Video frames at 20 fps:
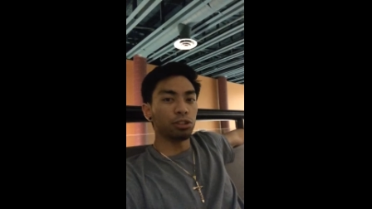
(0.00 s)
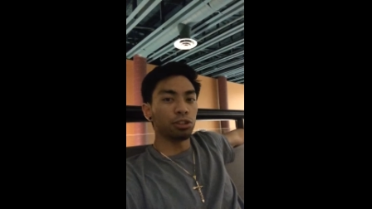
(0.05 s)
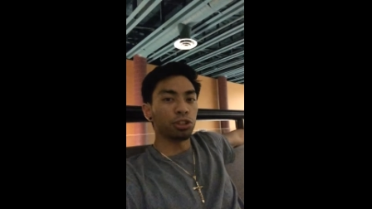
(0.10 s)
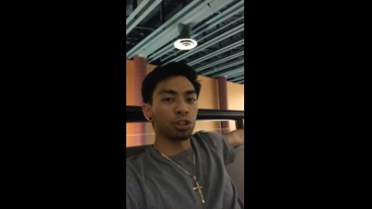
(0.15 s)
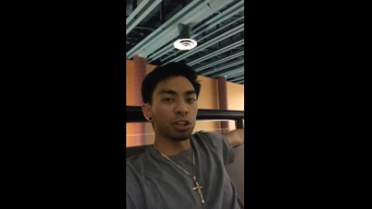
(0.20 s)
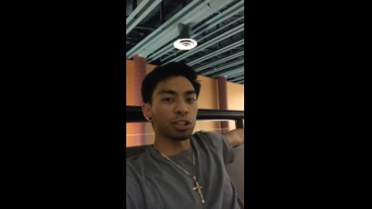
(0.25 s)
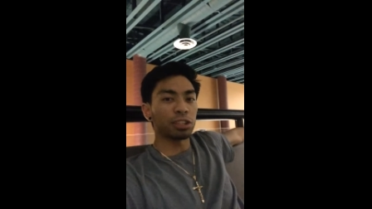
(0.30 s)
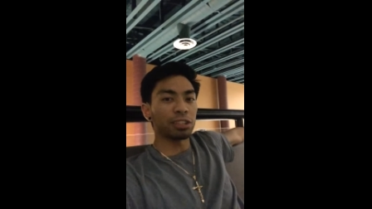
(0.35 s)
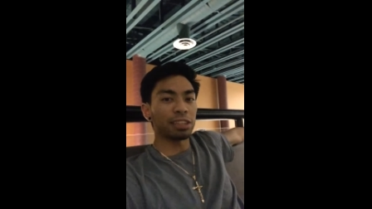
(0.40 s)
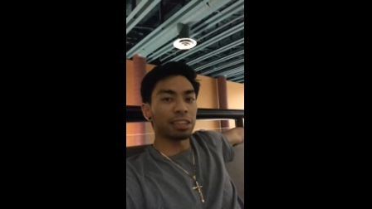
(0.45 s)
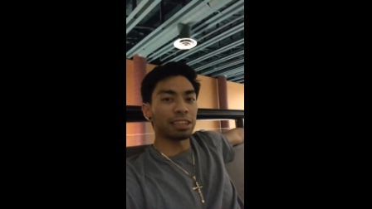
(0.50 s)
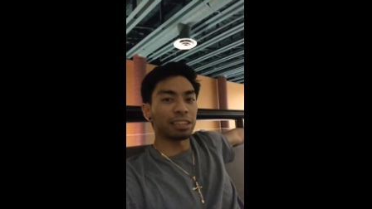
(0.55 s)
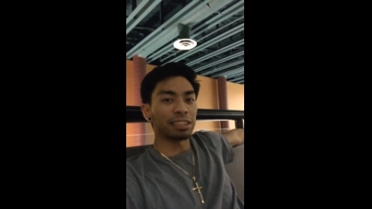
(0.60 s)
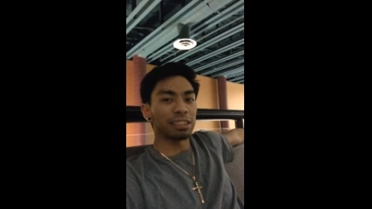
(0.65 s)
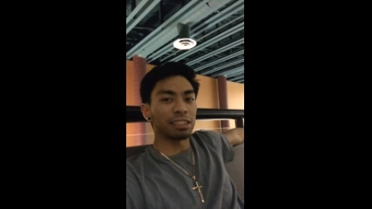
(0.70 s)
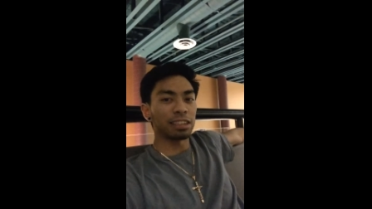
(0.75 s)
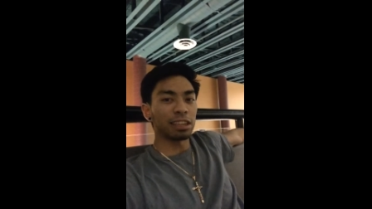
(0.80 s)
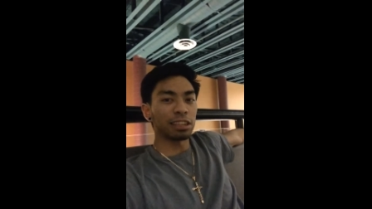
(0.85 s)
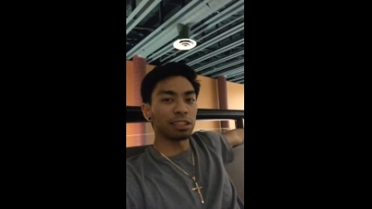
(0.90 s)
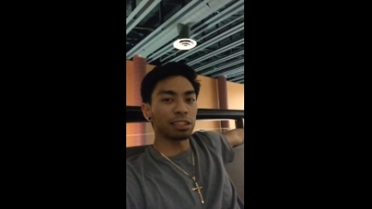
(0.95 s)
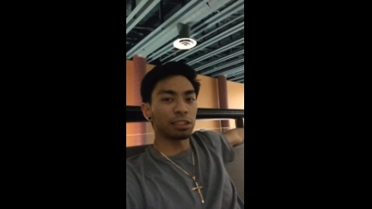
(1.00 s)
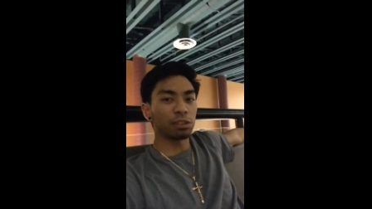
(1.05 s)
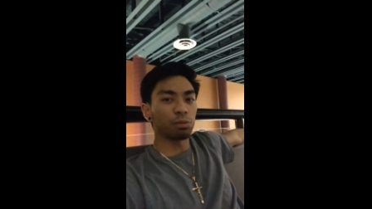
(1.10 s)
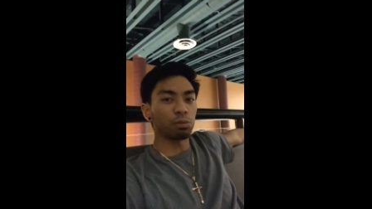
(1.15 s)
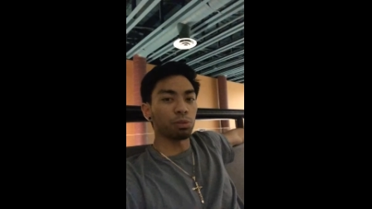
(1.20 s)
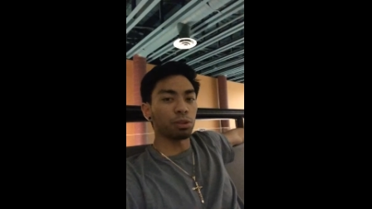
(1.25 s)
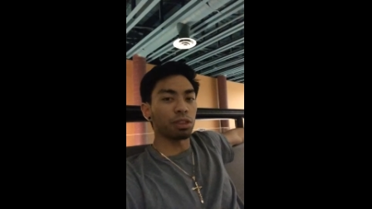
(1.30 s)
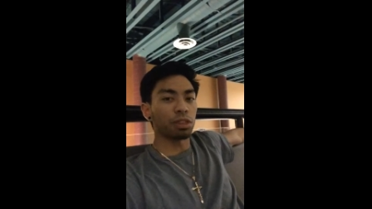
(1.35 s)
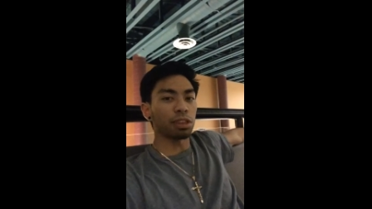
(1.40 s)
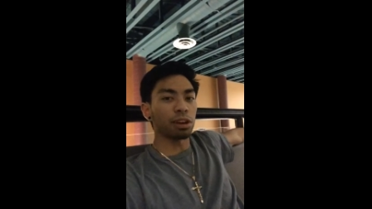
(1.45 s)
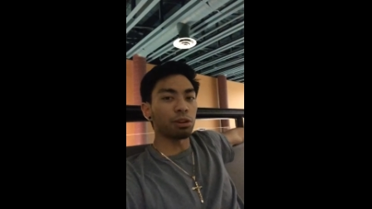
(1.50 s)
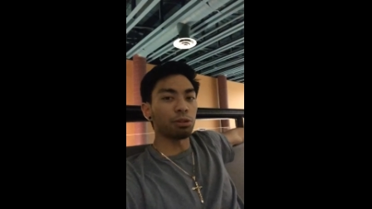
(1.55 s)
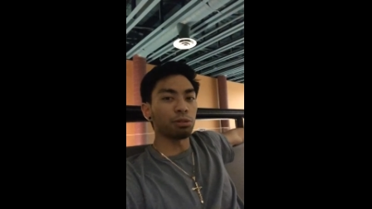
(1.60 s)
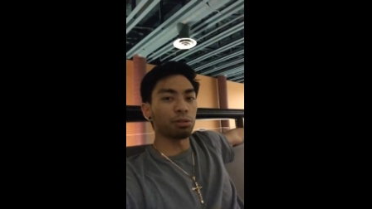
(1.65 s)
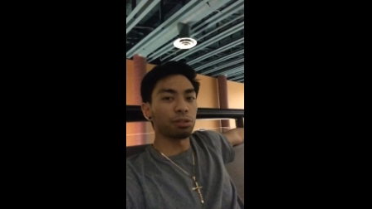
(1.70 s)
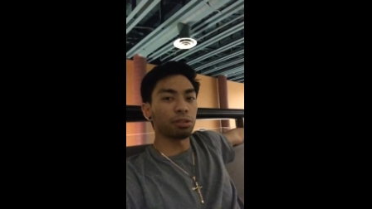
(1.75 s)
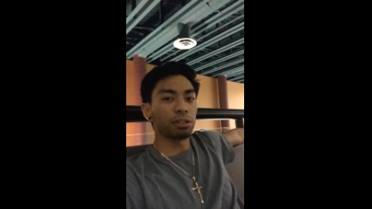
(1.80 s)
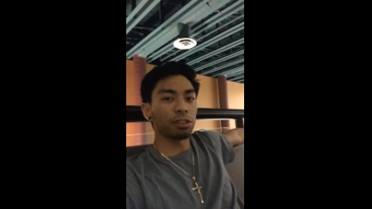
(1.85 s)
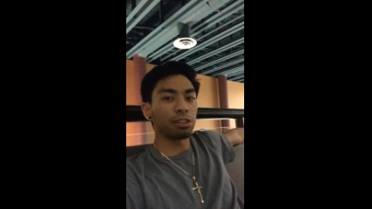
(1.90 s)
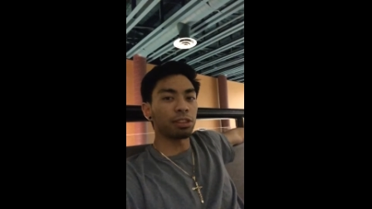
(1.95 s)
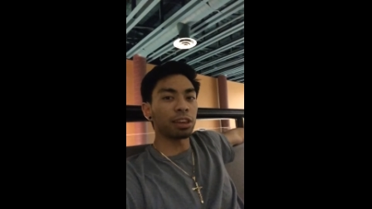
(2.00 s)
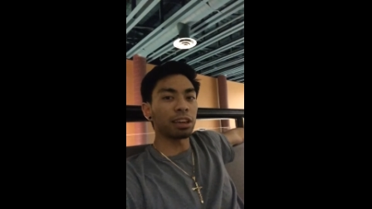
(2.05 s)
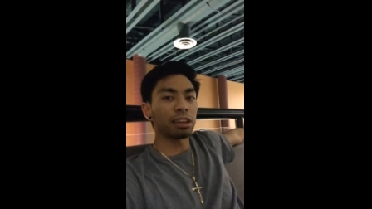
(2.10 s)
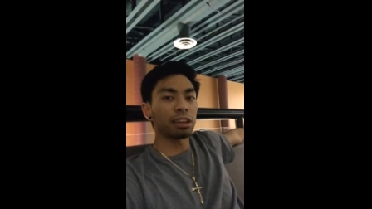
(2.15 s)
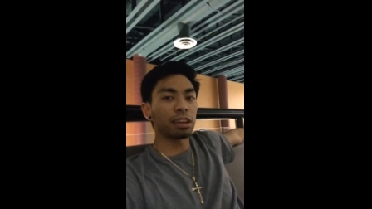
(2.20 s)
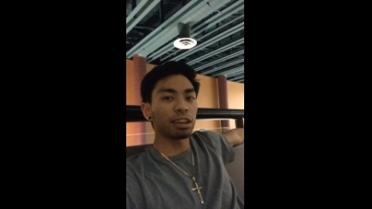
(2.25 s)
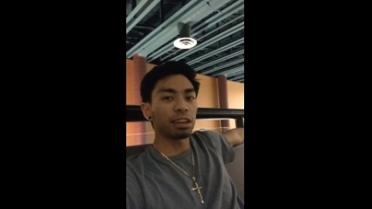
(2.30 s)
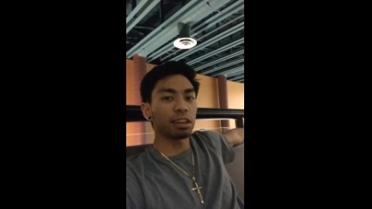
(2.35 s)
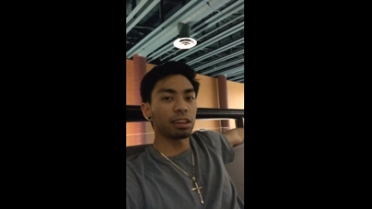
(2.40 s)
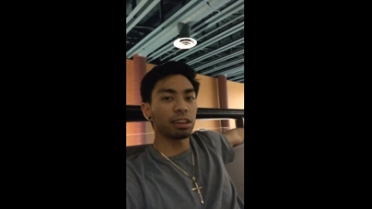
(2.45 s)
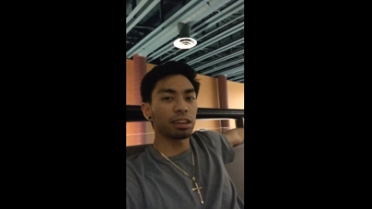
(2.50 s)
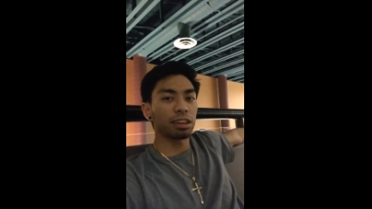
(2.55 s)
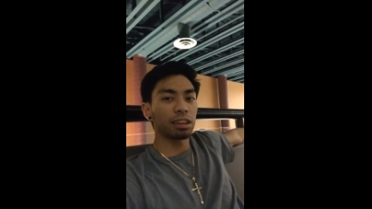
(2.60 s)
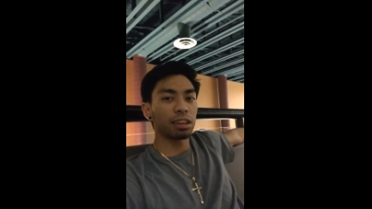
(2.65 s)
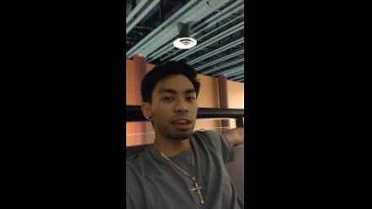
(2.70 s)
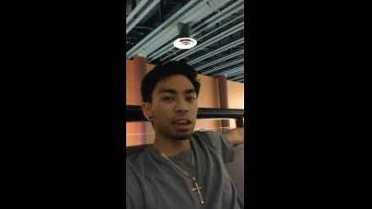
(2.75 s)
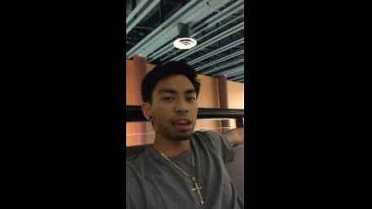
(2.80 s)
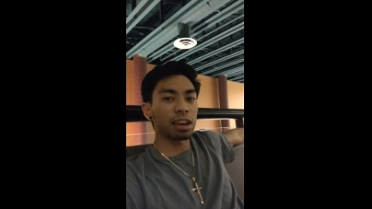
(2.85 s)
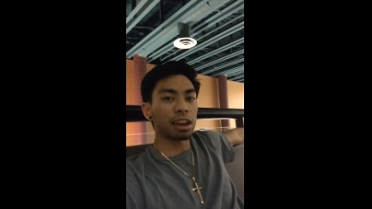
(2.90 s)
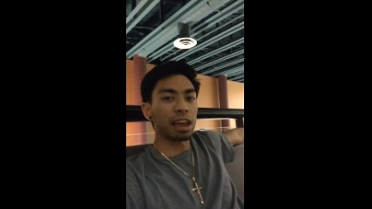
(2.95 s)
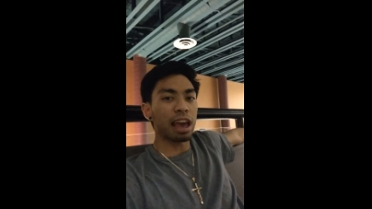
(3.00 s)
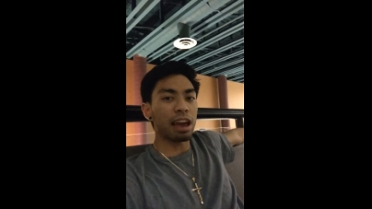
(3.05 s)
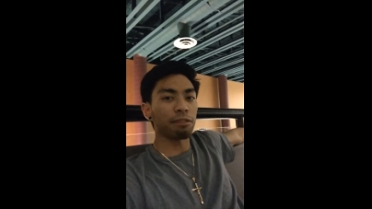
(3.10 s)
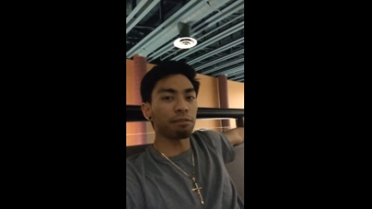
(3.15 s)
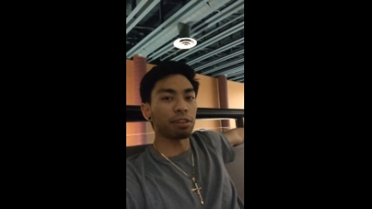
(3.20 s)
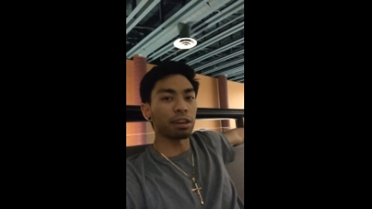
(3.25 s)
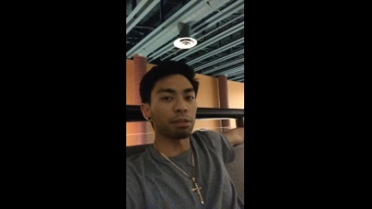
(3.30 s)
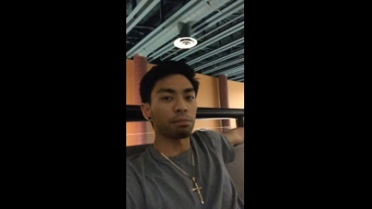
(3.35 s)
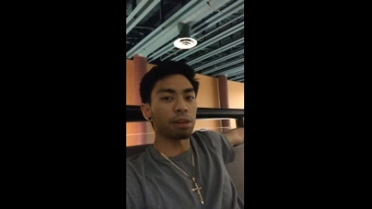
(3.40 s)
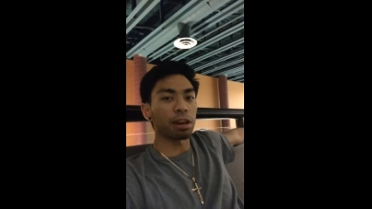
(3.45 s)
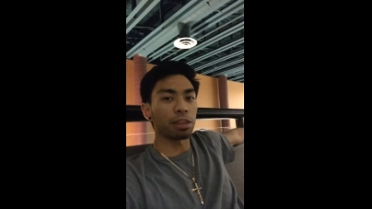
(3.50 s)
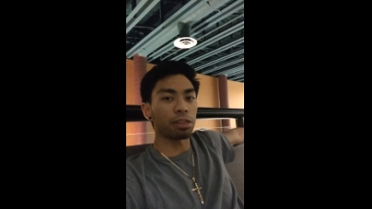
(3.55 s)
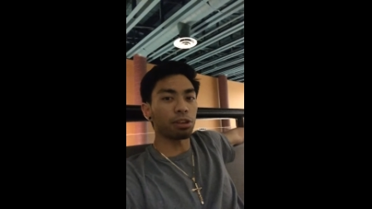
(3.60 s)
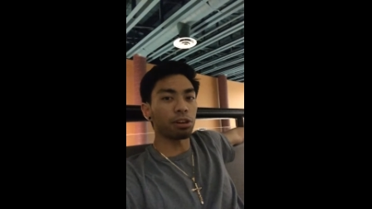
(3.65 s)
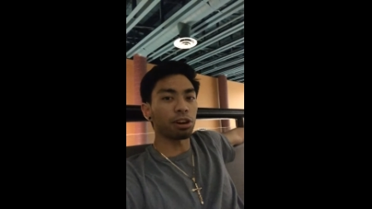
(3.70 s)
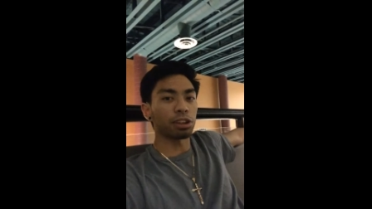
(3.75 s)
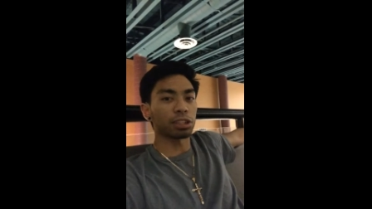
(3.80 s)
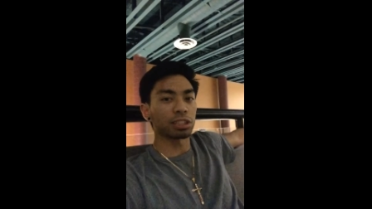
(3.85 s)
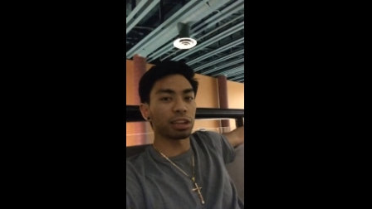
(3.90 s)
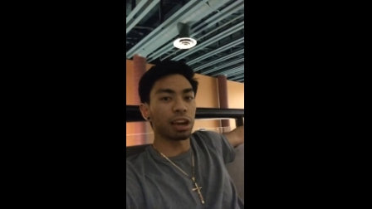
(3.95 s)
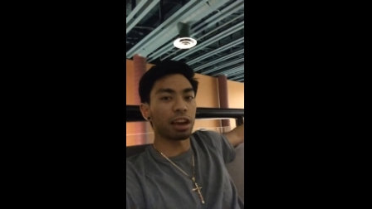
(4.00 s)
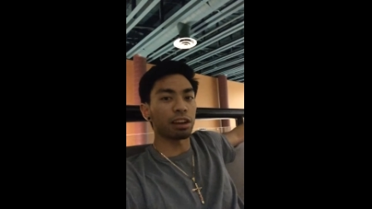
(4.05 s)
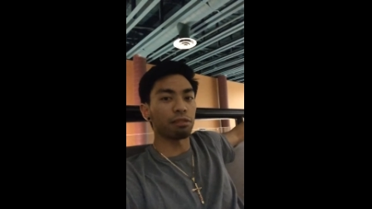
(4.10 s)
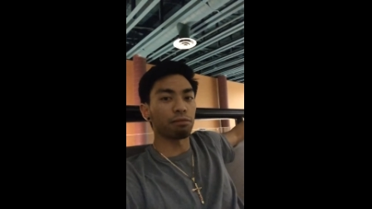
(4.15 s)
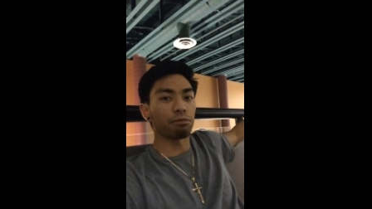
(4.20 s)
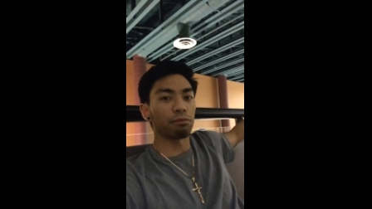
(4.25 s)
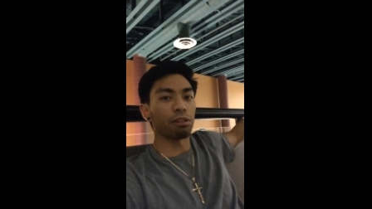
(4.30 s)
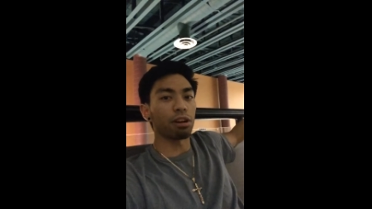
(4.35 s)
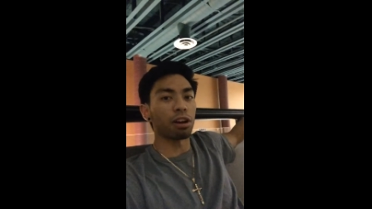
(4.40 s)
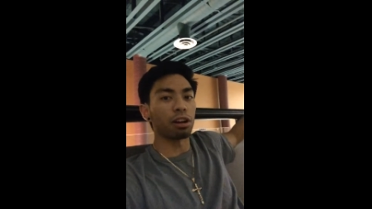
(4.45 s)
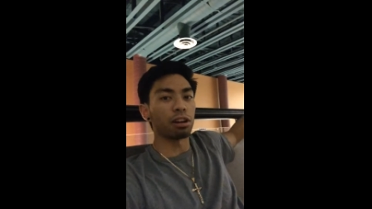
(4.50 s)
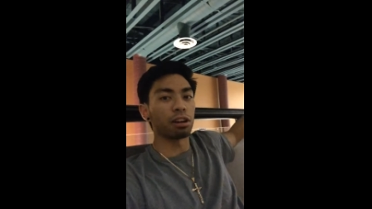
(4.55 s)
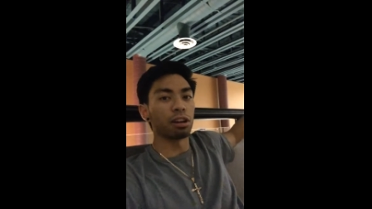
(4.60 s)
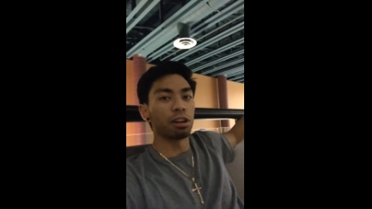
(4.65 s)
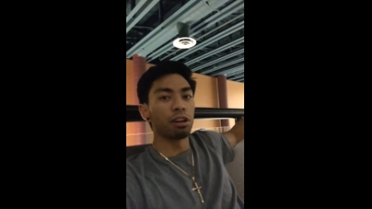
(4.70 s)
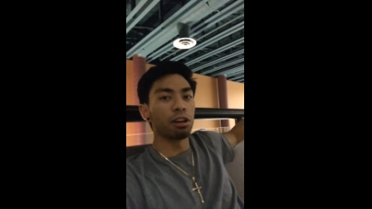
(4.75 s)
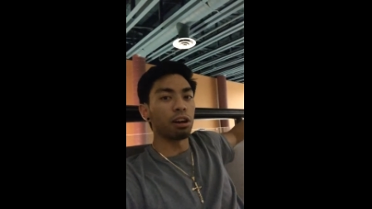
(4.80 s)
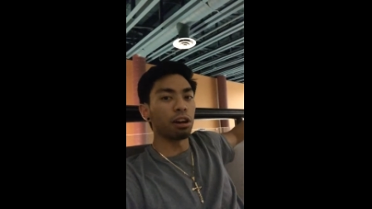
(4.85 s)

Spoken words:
just exist without thinking and having my thoughts kind of run